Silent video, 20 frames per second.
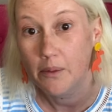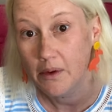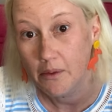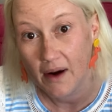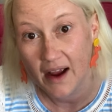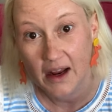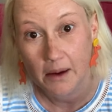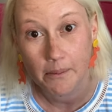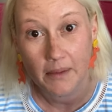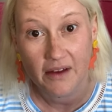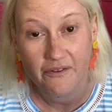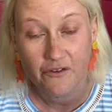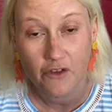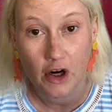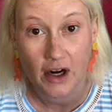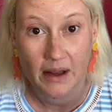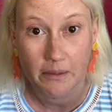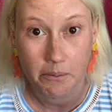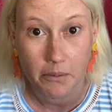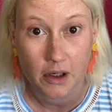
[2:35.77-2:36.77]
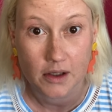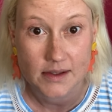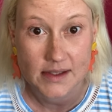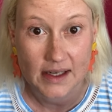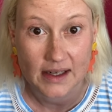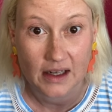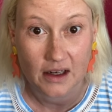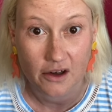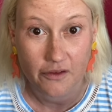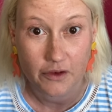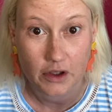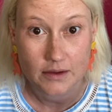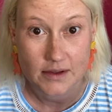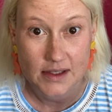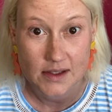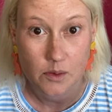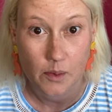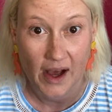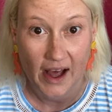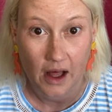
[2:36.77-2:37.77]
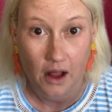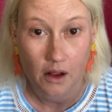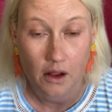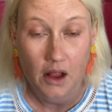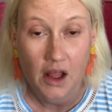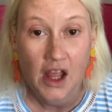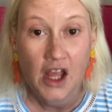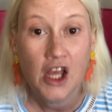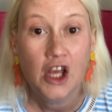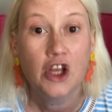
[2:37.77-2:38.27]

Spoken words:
we recommend for in-person interviews as well.